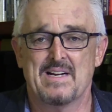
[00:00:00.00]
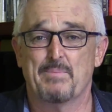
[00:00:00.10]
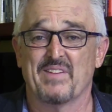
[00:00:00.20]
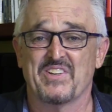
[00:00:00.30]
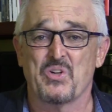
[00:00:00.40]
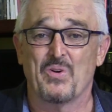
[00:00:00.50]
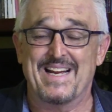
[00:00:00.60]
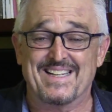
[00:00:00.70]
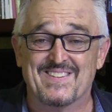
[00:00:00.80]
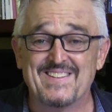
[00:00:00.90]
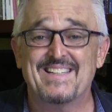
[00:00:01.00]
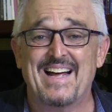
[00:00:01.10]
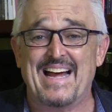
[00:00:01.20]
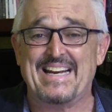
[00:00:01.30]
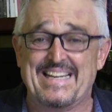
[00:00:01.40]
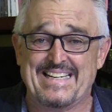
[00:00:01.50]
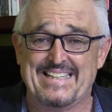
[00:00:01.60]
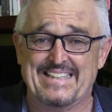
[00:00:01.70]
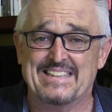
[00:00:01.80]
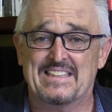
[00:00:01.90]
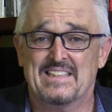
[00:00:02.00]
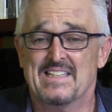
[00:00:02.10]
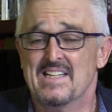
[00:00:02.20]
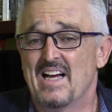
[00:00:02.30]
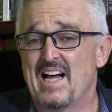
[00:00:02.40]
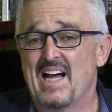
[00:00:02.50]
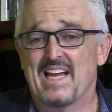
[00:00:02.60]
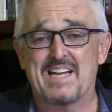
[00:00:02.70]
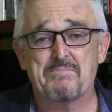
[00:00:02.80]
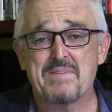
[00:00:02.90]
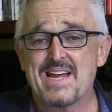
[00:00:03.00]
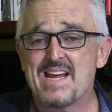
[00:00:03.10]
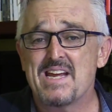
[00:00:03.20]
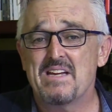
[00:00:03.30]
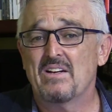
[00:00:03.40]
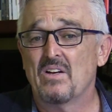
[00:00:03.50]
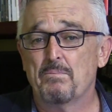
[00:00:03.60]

But if it's only a good idea, uh, it may